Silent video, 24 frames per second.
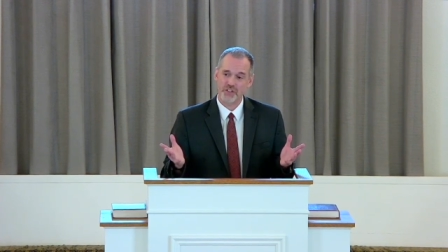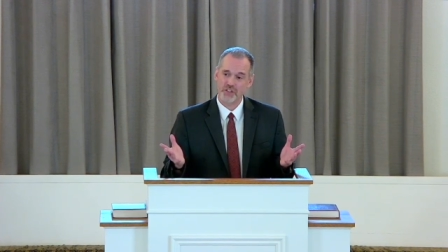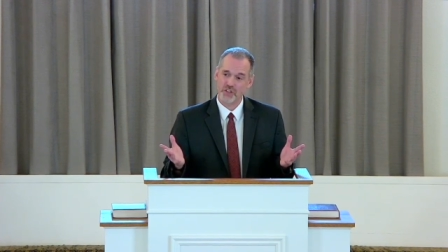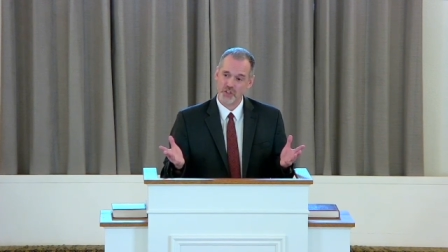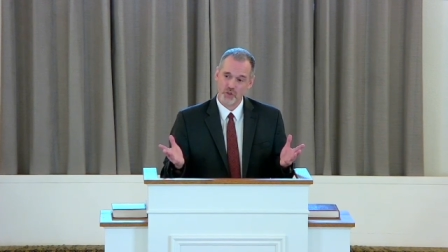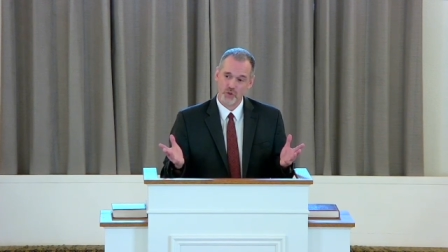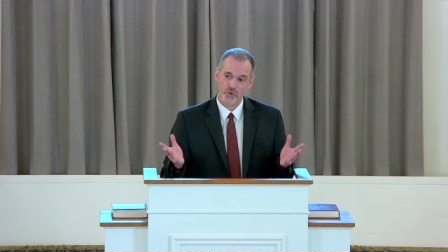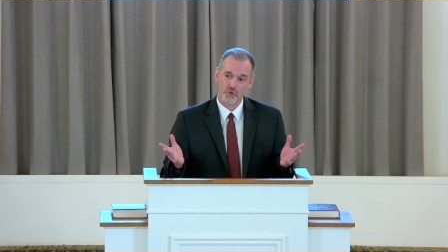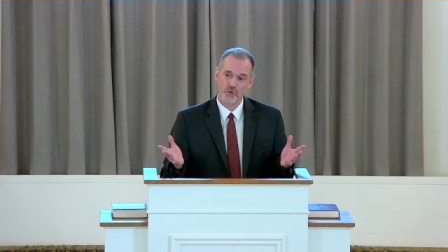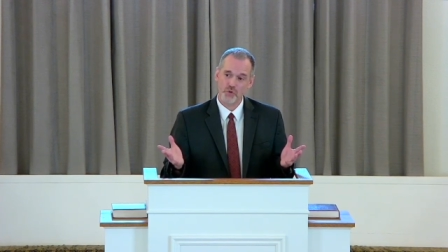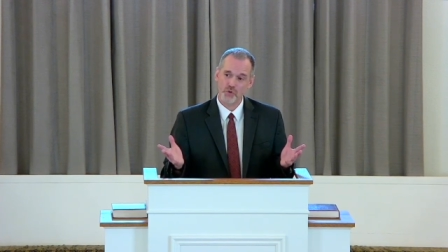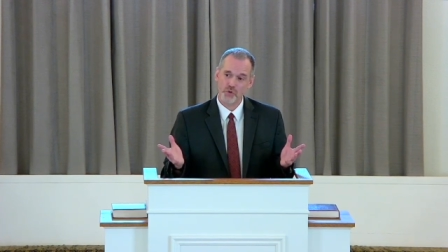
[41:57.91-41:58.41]

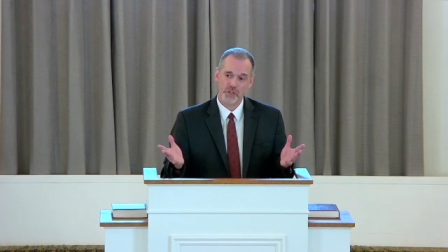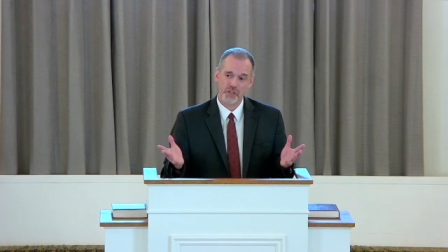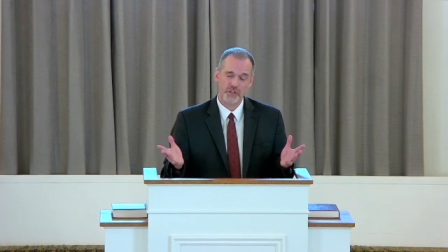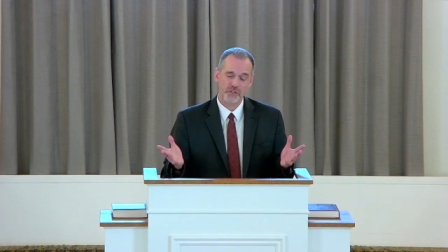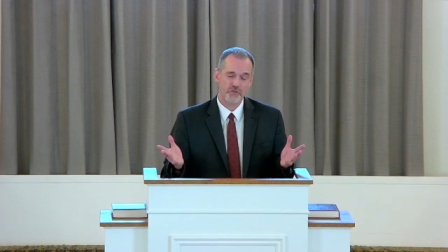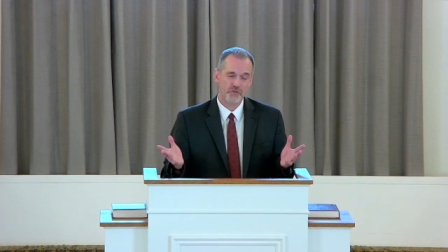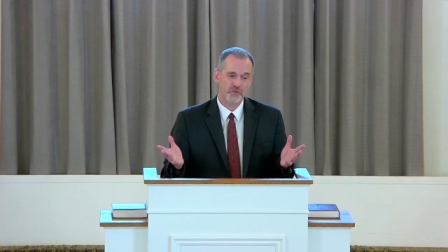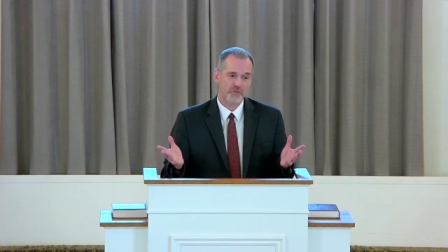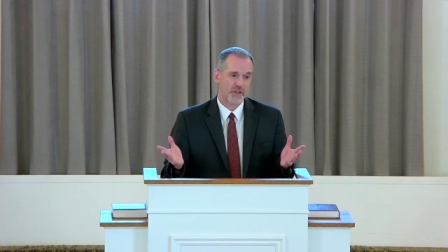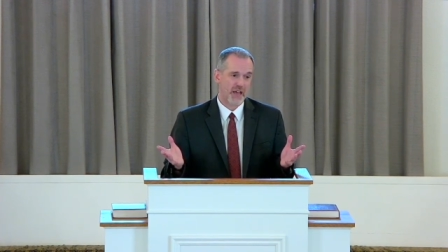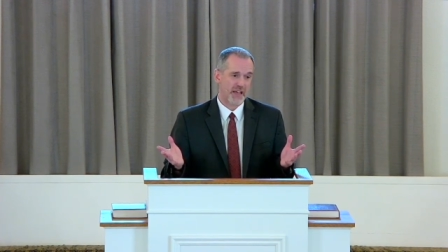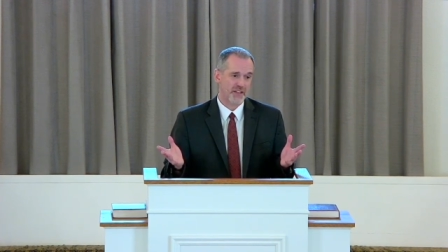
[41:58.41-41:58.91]
you who
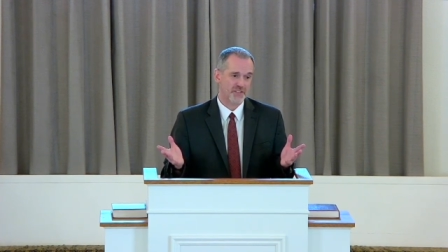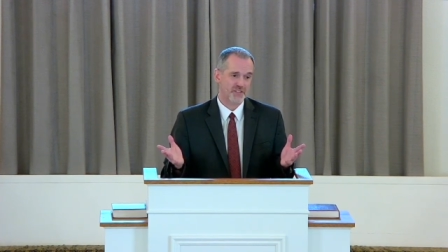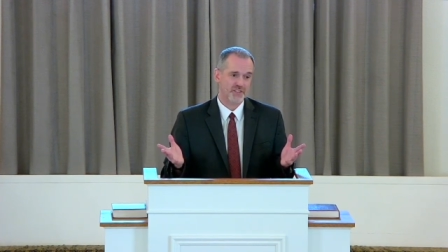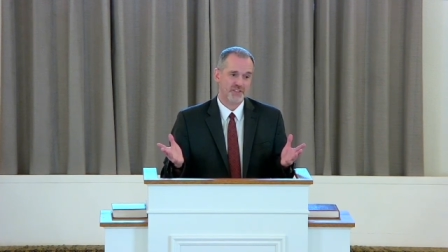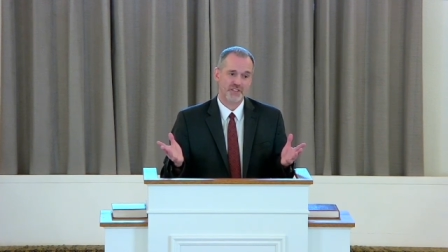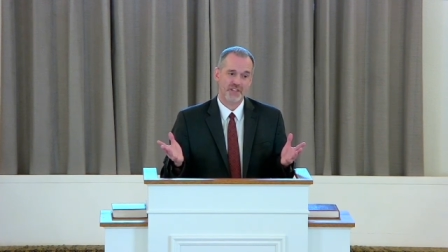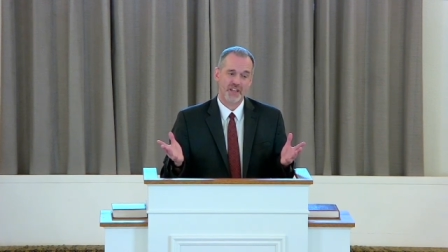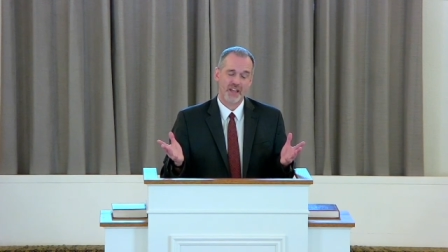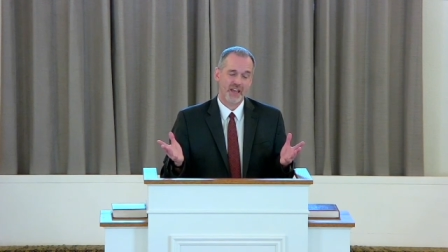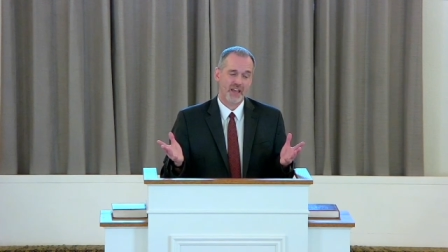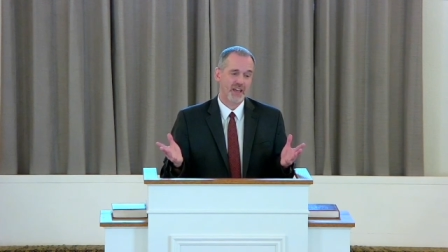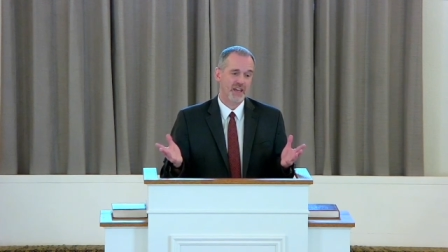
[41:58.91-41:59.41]
confess
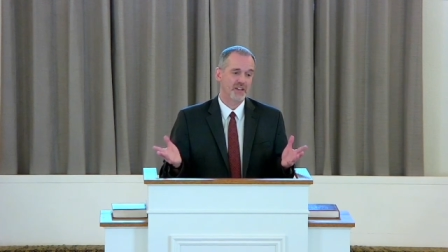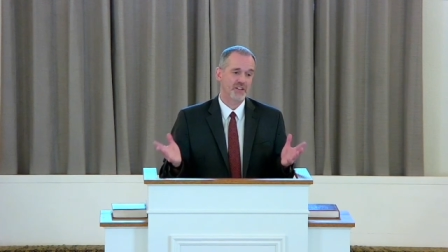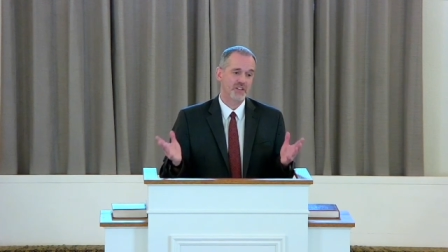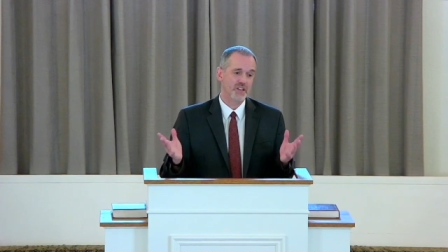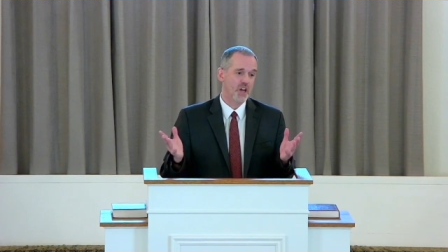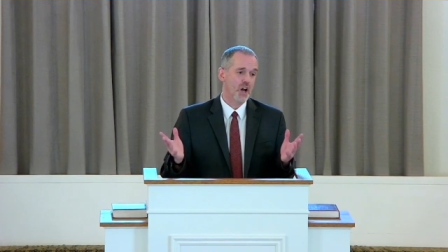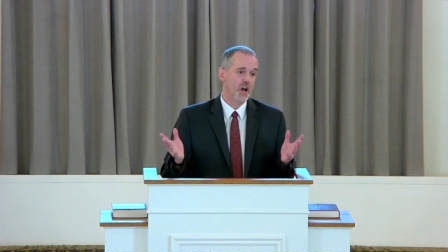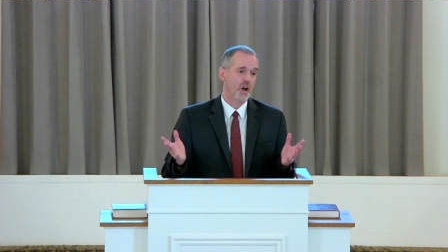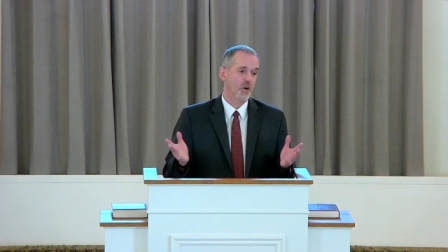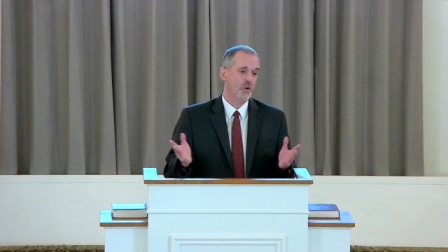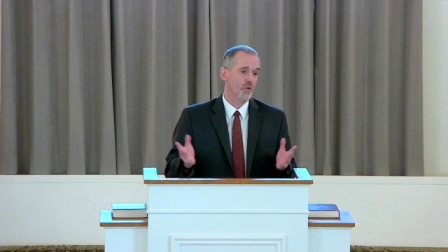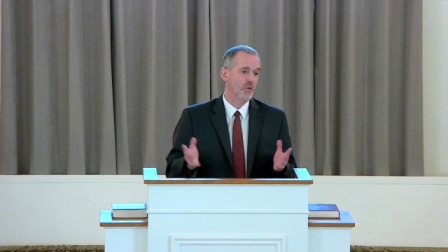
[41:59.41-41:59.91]
and
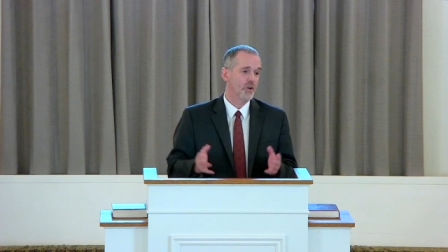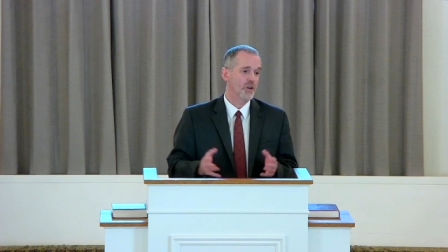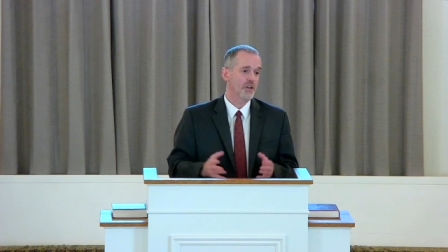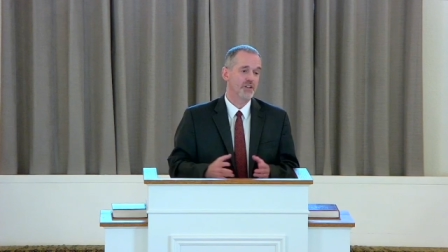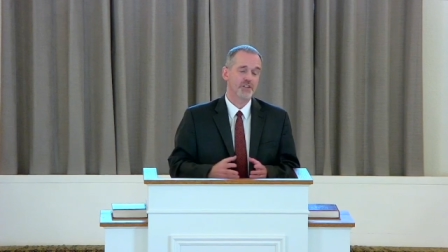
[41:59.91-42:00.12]
know